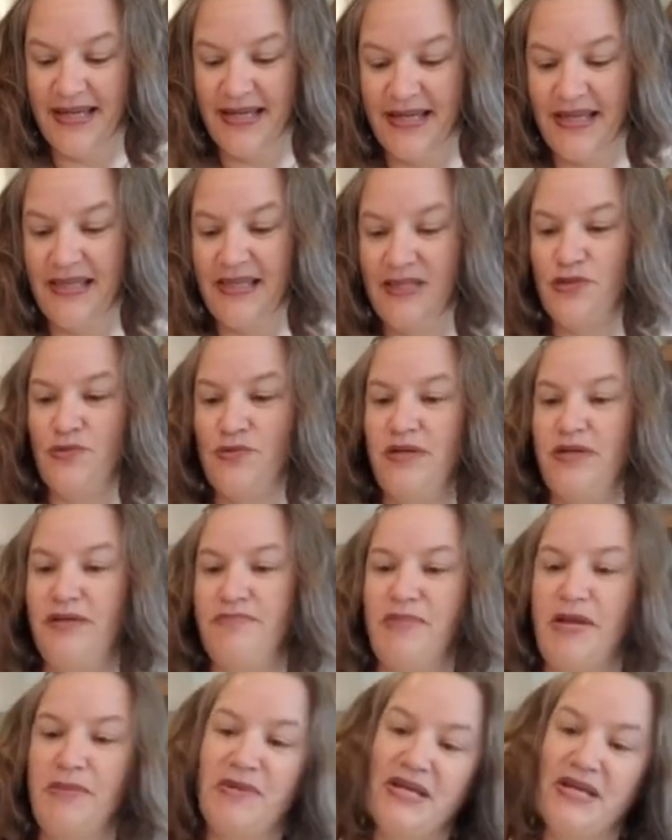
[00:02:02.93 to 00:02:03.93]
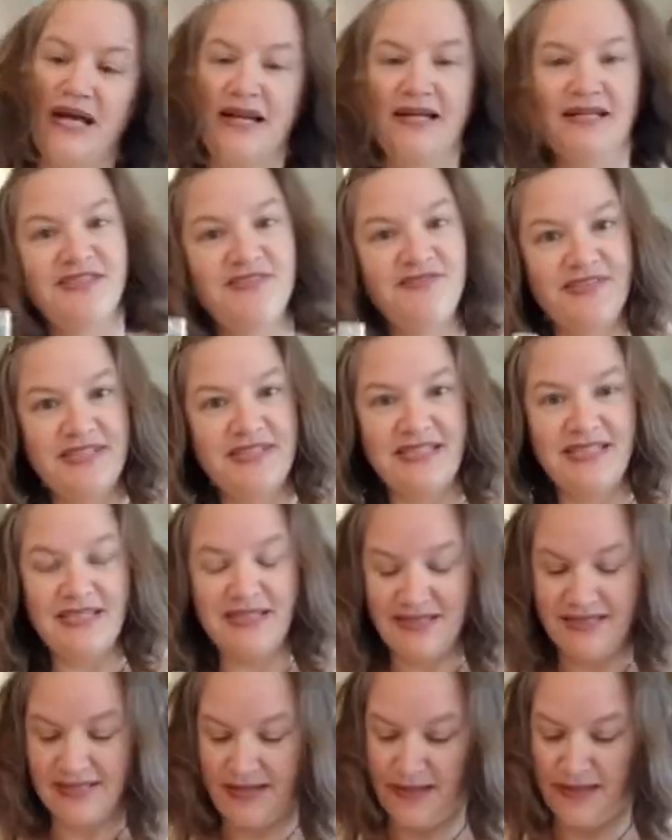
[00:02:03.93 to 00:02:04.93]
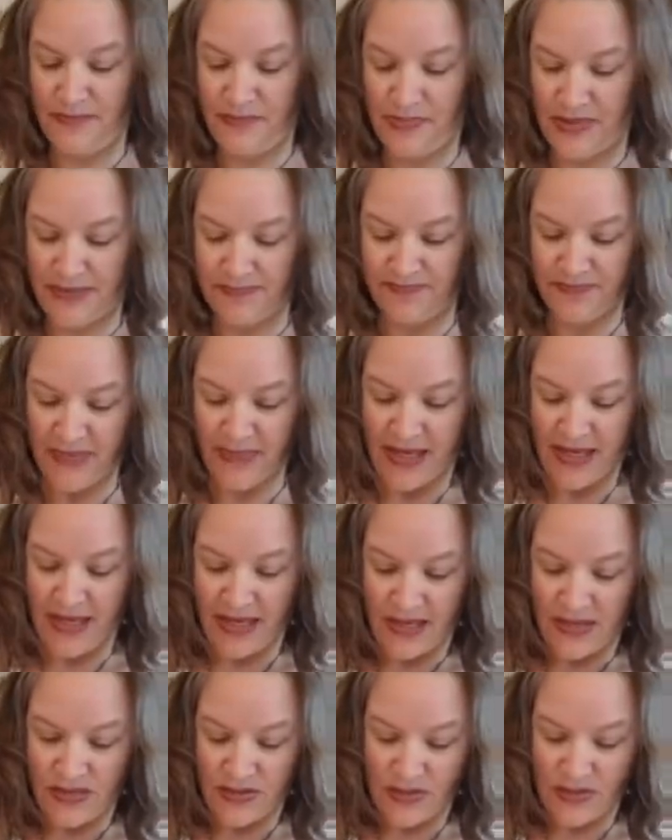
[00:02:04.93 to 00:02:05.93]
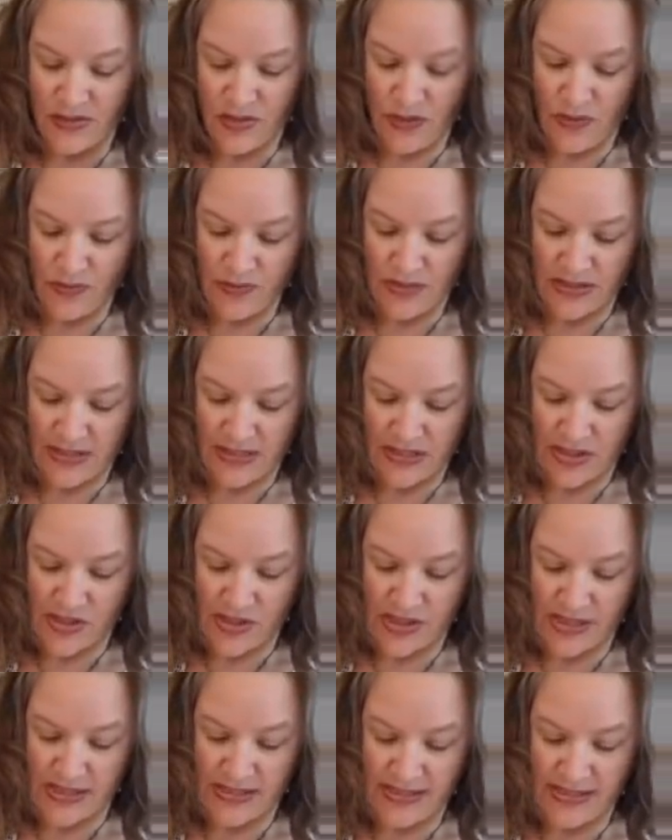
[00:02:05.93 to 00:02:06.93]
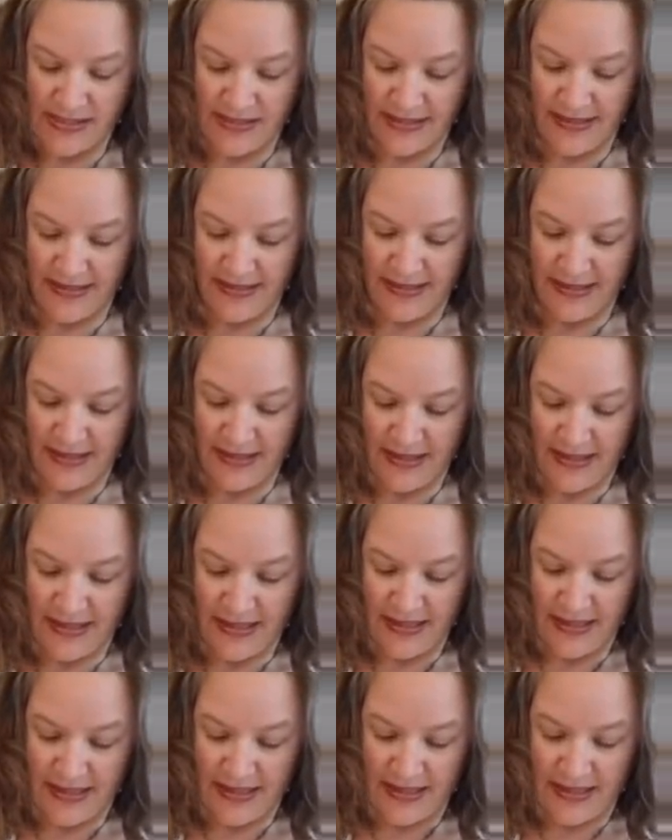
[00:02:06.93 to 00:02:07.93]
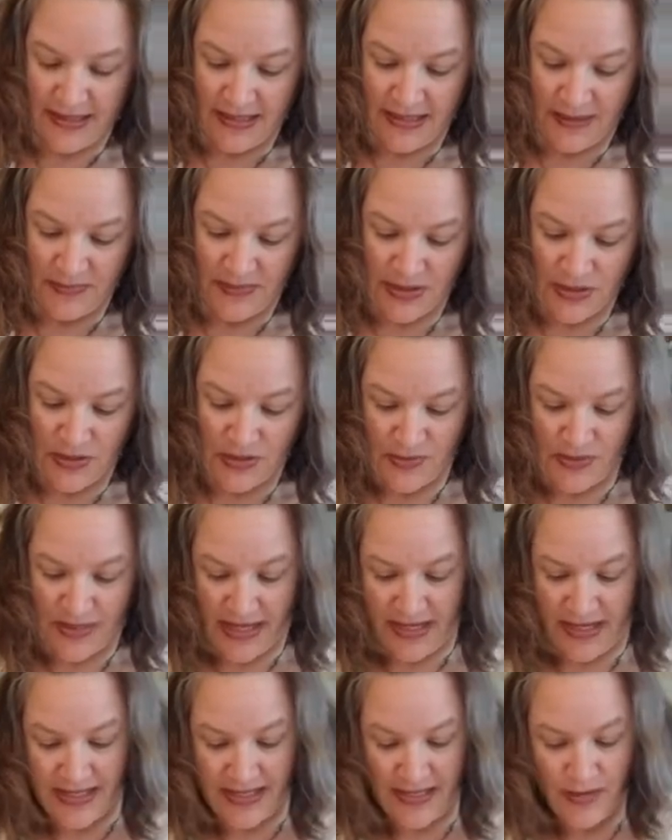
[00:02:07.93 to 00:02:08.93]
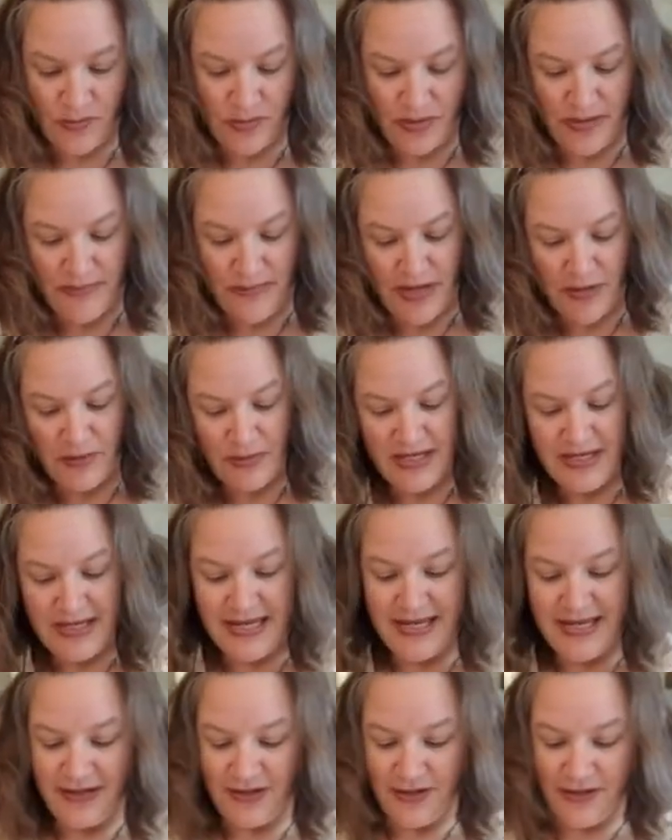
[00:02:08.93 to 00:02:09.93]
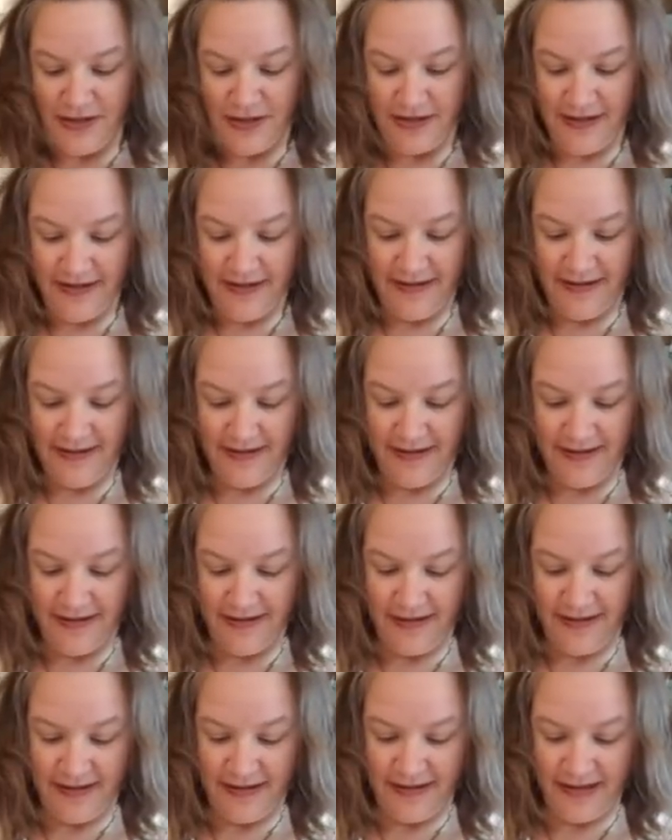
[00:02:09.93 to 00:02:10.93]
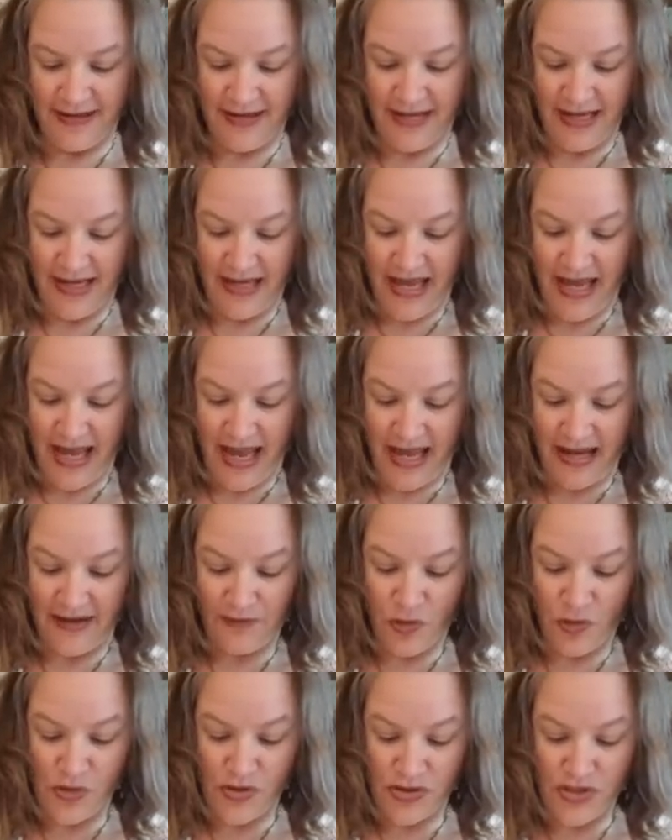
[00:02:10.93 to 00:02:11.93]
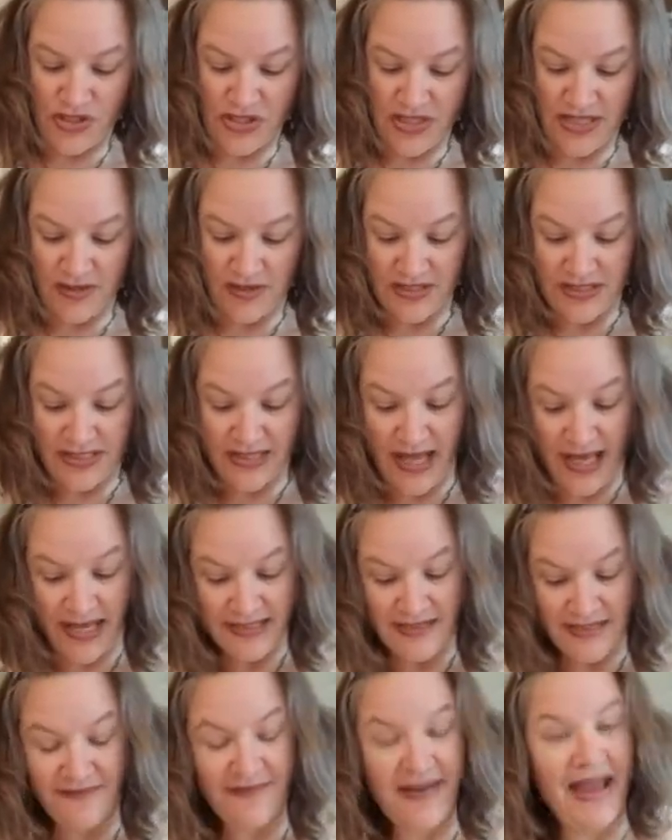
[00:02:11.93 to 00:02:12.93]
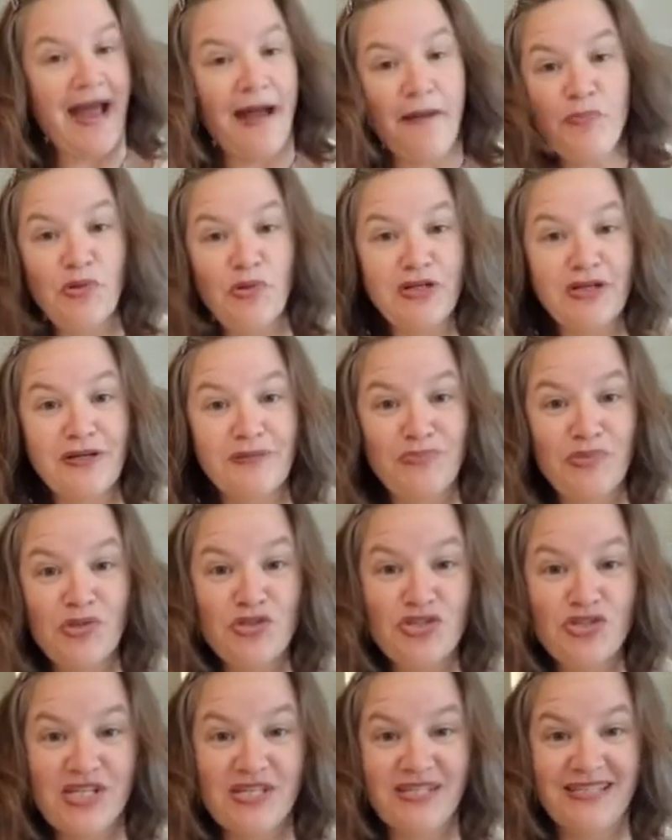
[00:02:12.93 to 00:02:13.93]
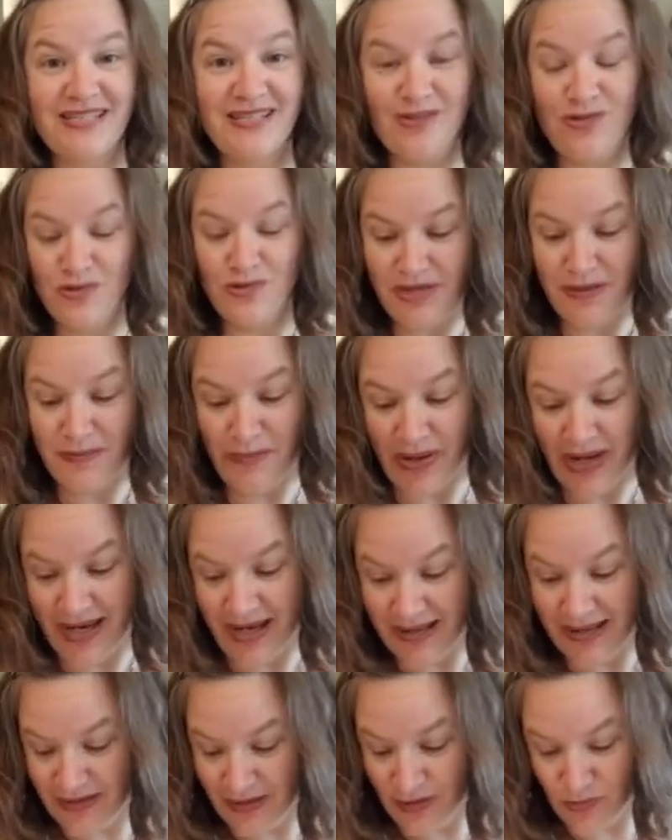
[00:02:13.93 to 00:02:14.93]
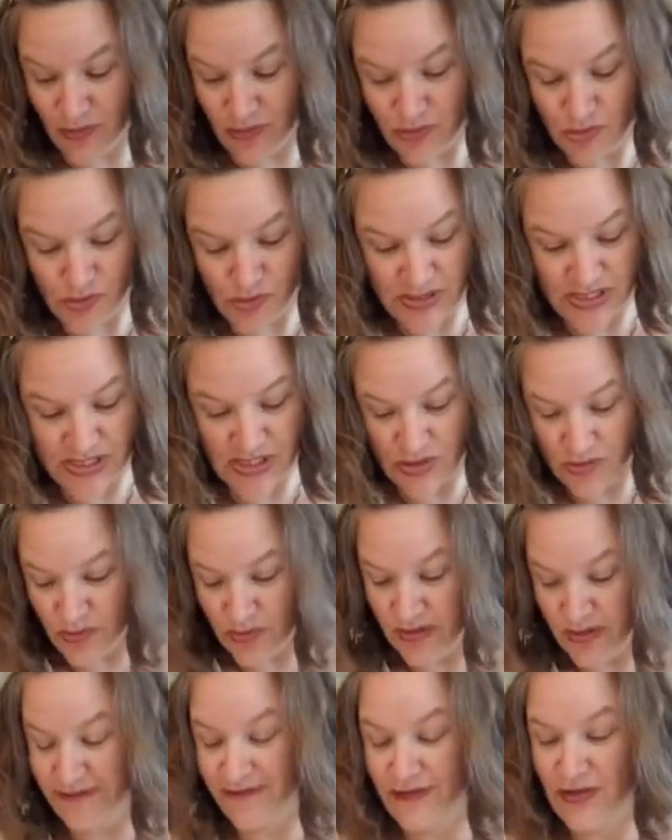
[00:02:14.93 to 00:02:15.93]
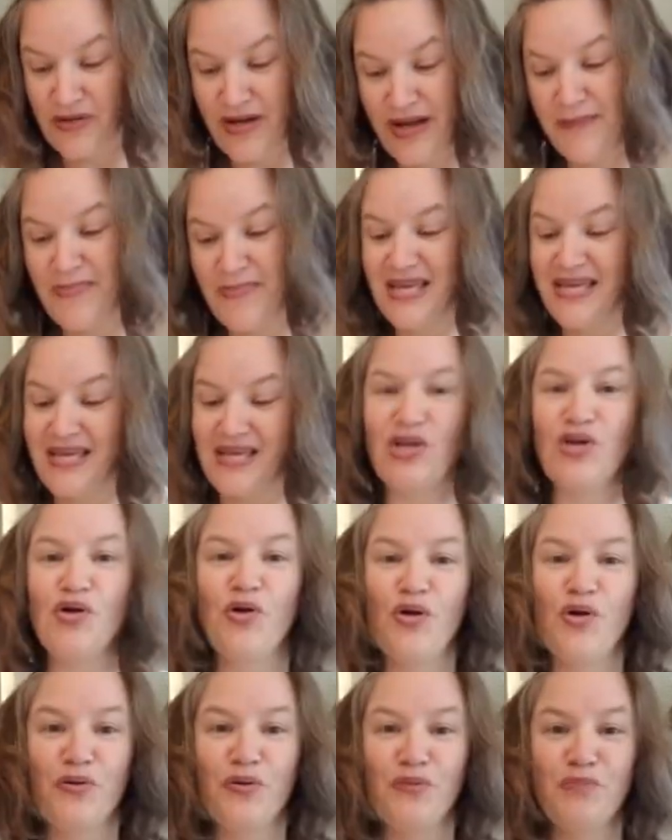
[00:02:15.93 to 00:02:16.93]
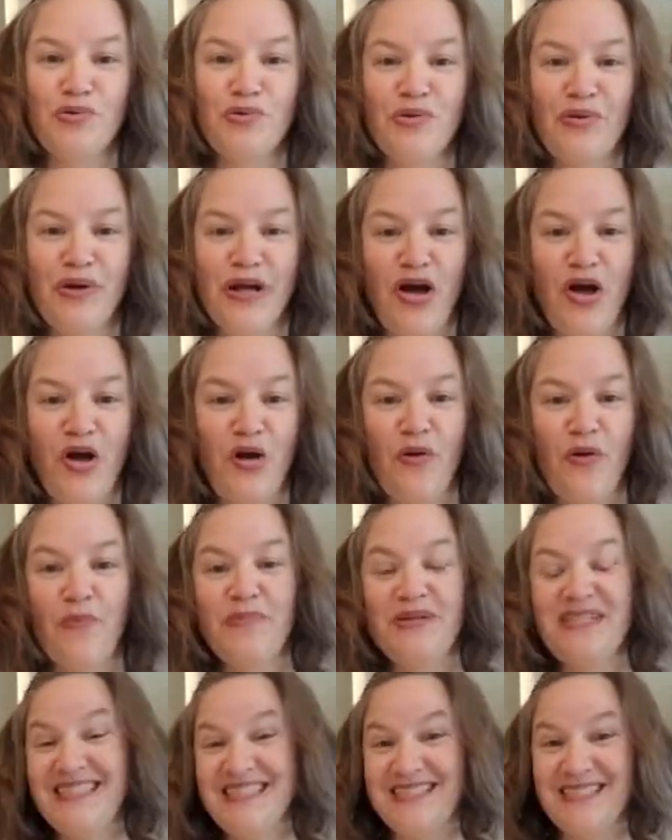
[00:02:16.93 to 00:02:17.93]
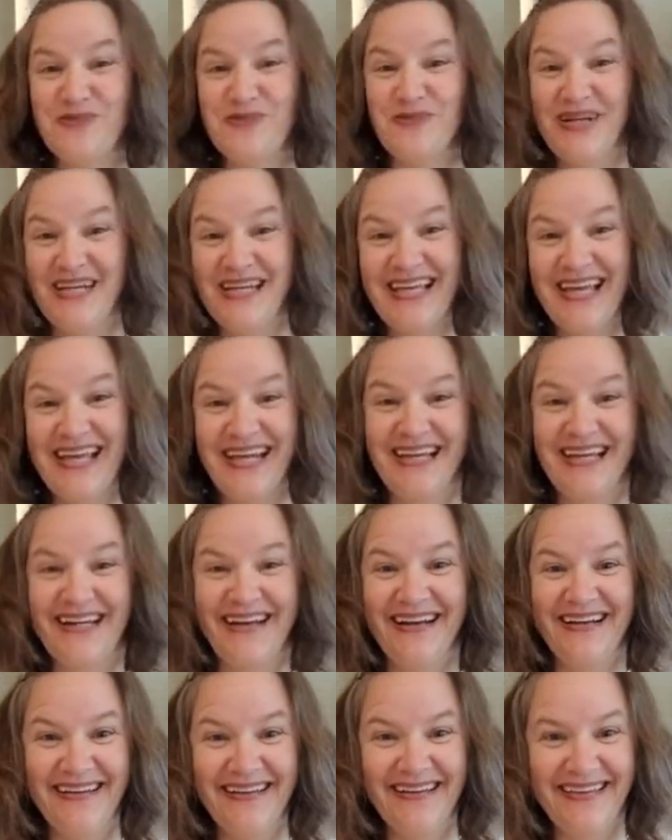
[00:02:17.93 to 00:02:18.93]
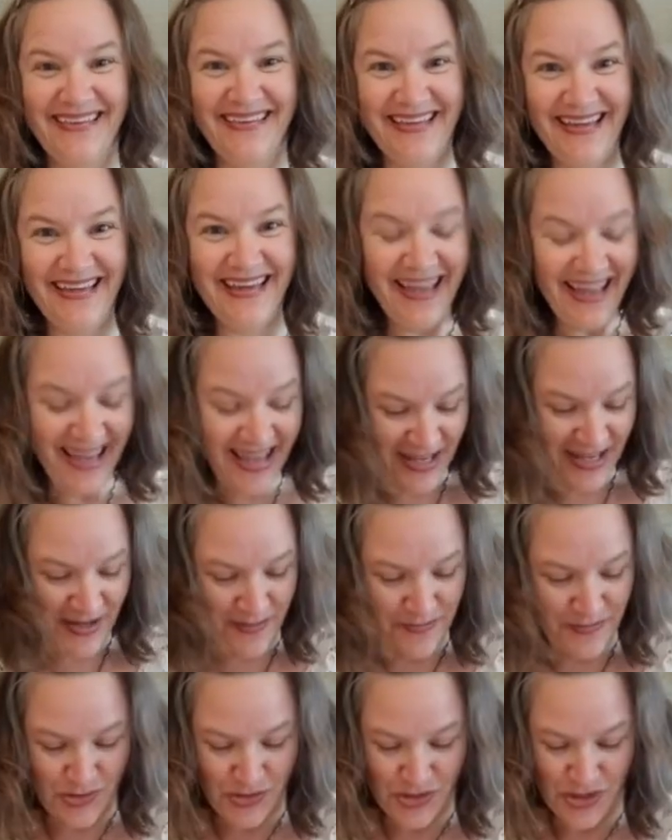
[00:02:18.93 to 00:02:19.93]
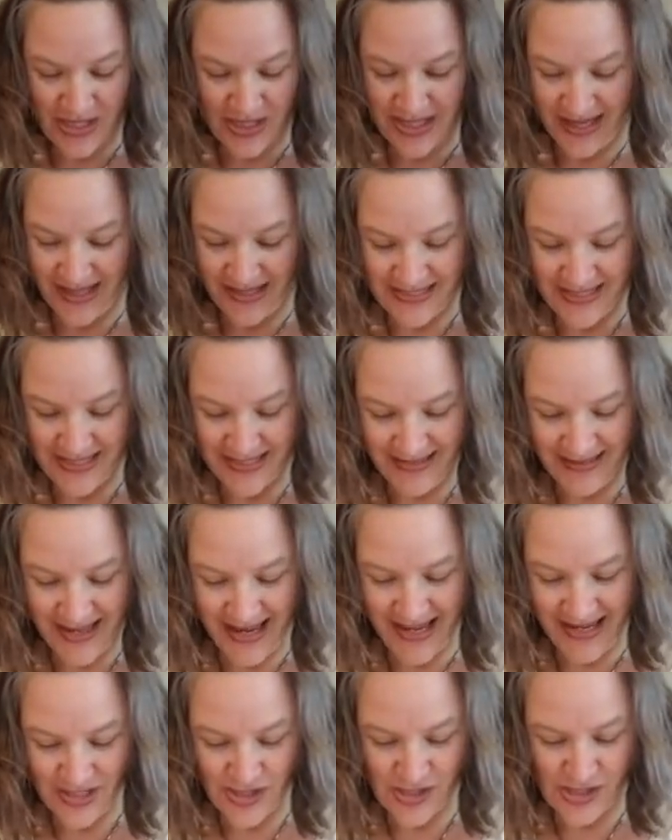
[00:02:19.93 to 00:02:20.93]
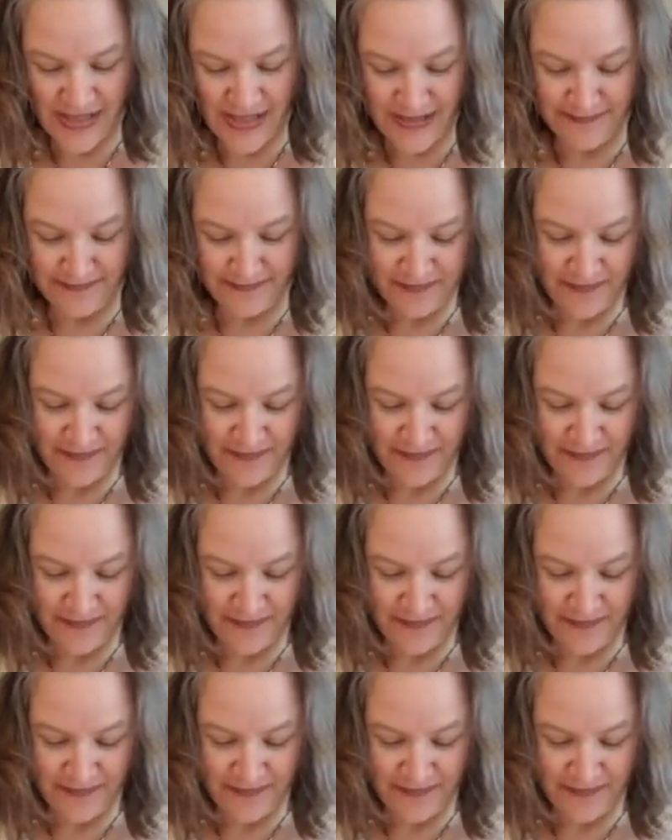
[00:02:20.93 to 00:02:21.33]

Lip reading: This one maybe not as fizzy as some, but so delicious. I'm going to do that equal amount in here. And of course, there's lots of apple kombuchas that you can buy at the grocery store if you're not making your own brew at home, but still want to get in on the kombucha cocktail action.